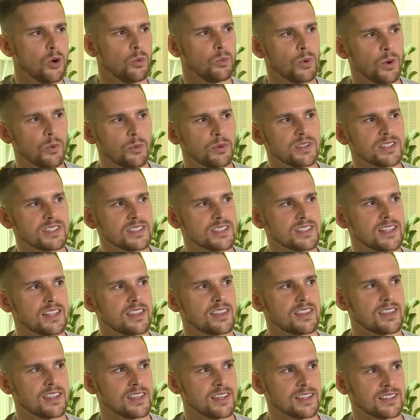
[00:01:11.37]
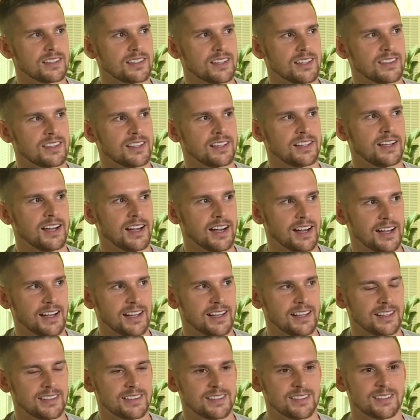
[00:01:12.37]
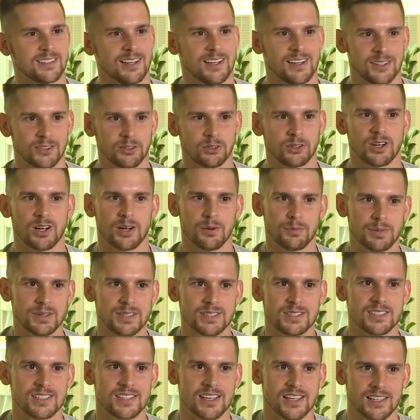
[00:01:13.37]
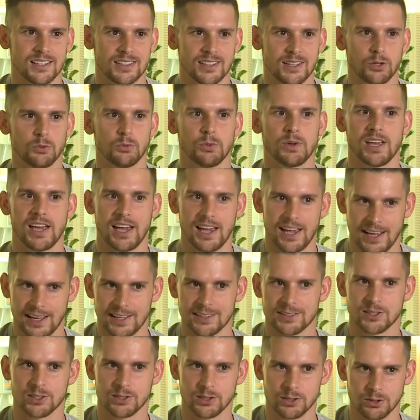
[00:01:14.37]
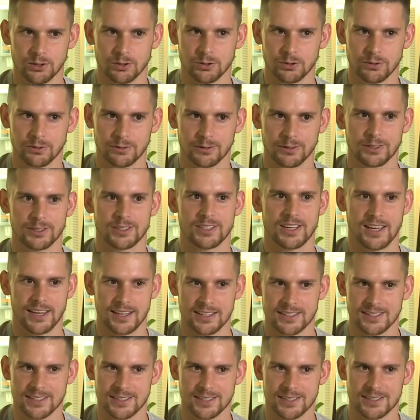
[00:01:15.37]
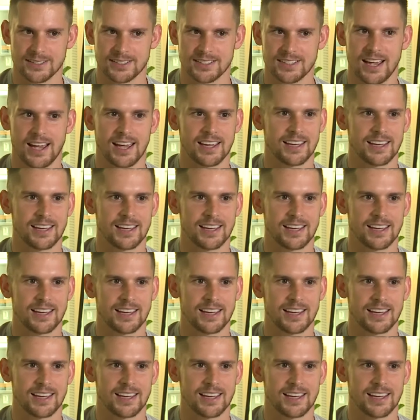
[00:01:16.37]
what was the thing that the guy at the title company said that we had to do for taxes?